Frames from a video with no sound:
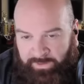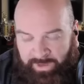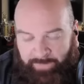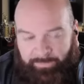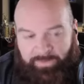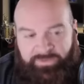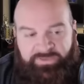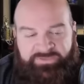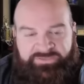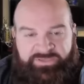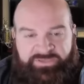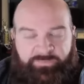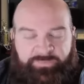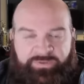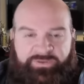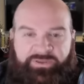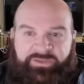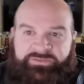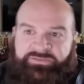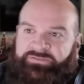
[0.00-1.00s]
I bring this up
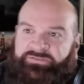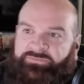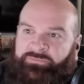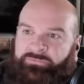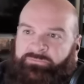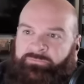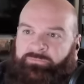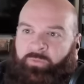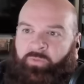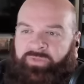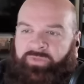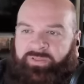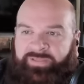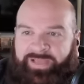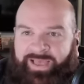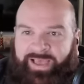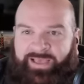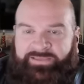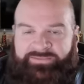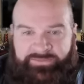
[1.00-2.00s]
because over the
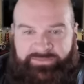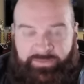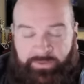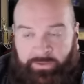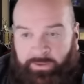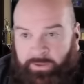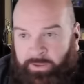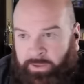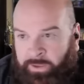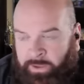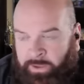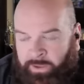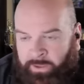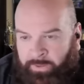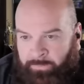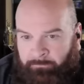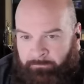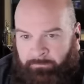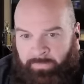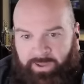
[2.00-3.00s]
last
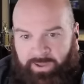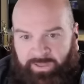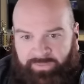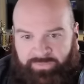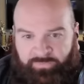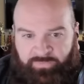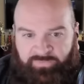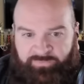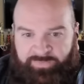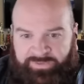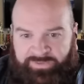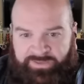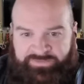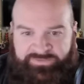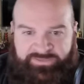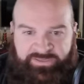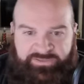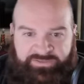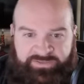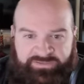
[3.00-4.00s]
month, we've been
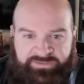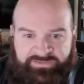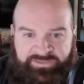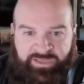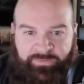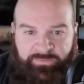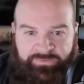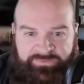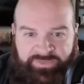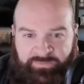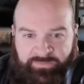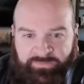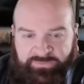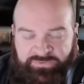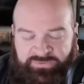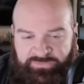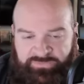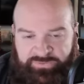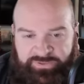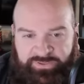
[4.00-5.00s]
listening to this double double
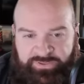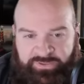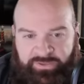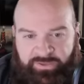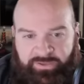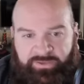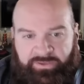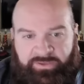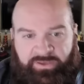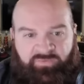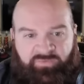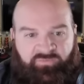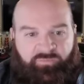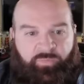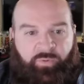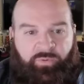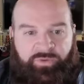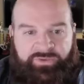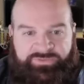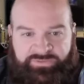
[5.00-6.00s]
streak of
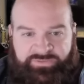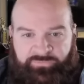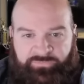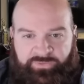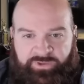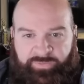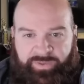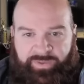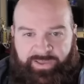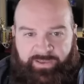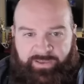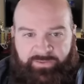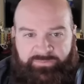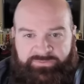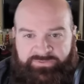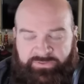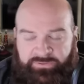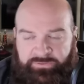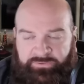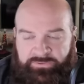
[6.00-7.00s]
points and
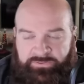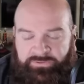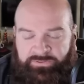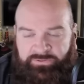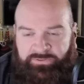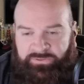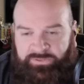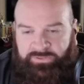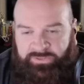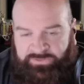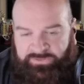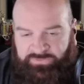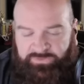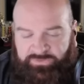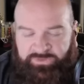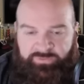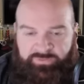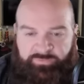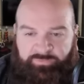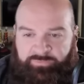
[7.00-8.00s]
rebounds
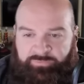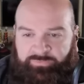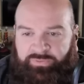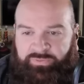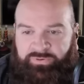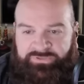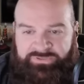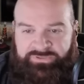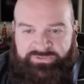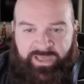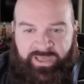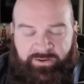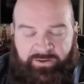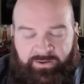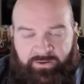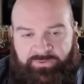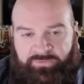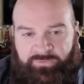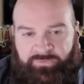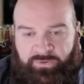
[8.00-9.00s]
literally pushed down
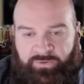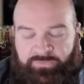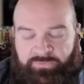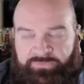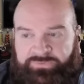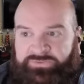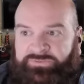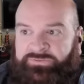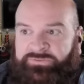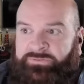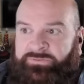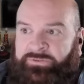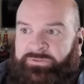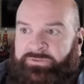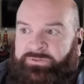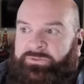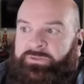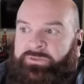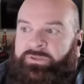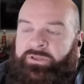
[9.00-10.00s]
our throats
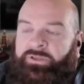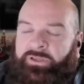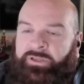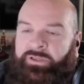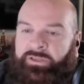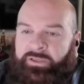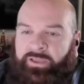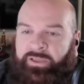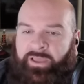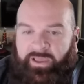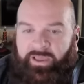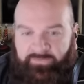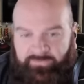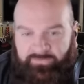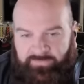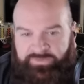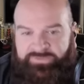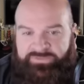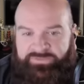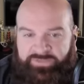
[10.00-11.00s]

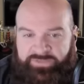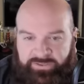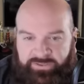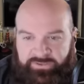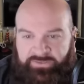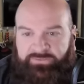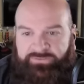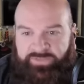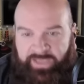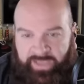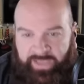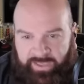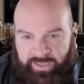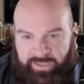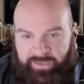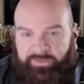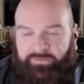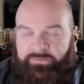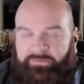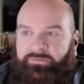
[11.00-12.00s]
every single
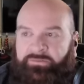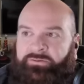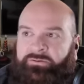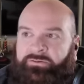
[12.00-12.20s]
day